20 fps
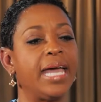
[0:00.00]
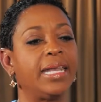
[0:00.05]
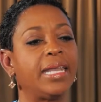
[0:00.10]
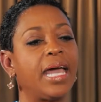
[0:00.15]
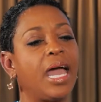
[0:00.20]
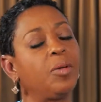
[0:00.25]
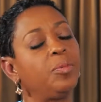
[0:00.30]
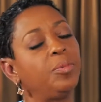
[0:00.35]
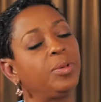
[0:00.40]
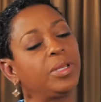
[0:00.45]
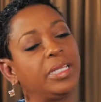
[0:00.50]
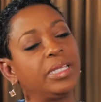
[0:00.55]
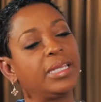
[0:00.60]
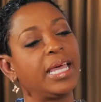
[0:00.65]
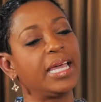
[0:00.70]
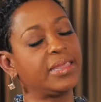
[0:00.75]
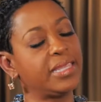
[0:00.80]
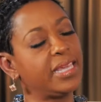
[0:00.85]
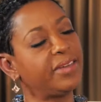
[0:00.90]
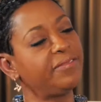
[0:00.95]
And I really
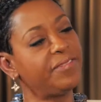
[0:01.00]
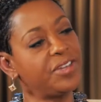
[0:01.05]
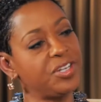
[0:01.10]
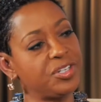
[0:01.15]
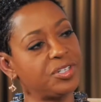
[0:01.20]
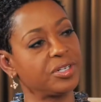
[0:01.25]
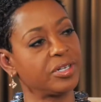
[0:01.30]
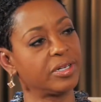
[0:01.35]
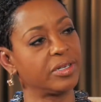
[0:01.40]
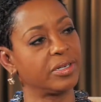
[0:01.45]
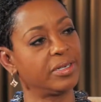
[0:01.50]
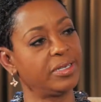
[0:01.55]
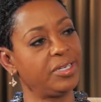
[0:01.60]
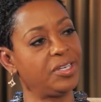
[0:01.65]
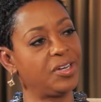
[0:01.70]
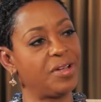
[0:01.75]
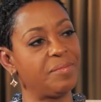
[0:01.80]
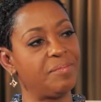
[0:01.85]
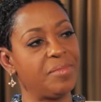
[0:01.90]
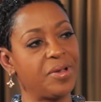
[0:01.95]
liked the adventure. You
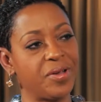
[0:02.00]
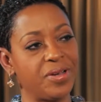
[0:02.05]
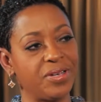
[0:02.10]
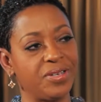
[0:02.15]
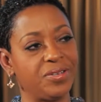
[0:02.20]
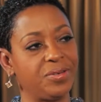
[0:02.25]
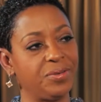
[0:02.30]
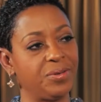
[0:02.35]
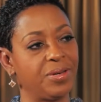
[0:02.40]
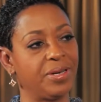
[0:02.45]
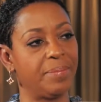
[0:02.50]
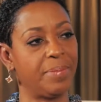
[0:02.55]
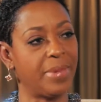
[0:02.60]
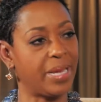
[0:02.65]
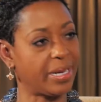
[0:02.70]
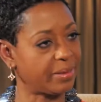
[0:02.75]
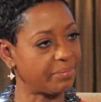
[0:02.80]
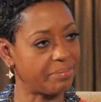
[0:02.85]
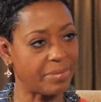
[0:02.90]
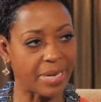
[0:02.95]
know, I'm married to a
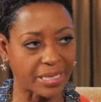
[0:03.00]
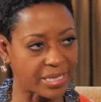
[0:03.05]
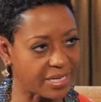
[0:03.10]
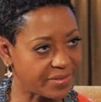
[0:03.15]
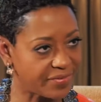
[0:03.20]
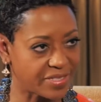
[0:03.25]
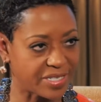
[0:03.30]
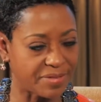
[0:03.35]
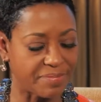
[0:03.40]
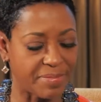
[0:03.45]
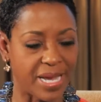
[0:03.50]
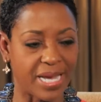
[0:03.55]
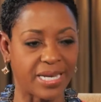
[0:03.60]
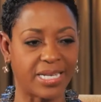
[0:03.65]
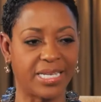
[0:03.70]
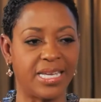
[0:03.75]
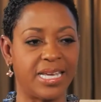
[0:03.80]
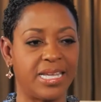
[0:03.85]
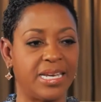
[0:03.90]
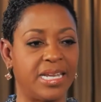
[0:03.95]
magnificent man,
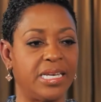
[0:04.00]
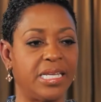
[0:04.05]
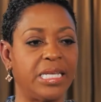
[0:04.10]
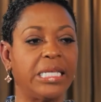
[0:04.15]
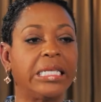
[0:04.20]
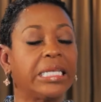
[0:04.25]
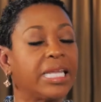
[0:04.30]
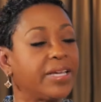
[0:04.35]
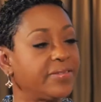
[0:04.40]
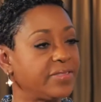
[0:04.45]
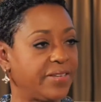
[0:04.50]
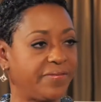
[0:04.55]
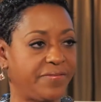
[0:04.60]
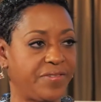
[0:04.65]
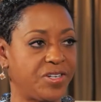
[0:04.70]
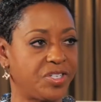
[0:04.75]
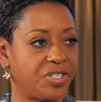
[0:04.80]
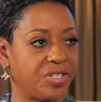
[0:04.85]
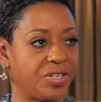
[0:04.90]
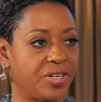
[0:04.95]
Ken, and he loves
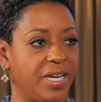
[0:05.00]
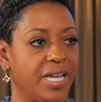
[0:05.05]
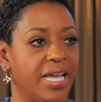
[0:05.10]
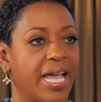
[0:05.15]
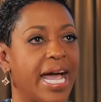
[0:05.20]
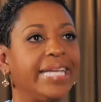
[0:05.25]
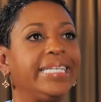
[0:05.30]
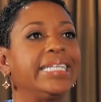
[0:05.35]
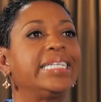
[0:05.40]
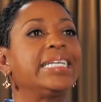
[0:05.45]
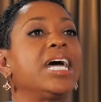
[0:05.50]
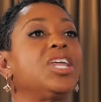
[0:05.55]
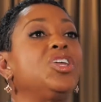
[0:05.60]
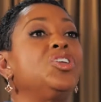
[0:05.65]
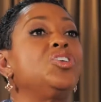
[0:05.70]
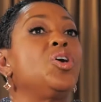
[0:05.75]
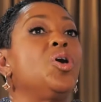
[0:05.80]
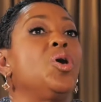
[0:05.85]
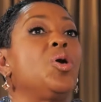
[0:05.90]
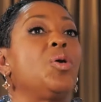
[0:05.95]
adventure. I did not
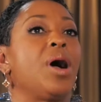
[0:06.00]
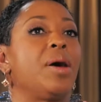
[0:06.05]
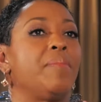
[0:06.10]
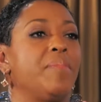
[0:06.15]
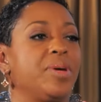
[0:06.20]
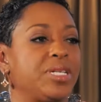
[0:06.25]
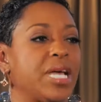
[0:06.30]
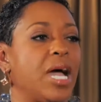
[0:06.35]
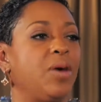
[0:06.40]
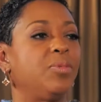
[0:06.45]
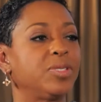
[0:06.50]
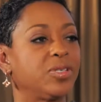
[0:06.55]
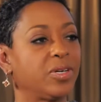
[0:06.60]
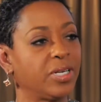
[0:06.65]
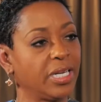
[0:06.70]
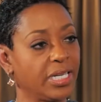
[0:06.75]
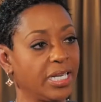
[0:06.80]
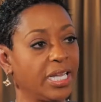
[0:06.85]
know how much I was going to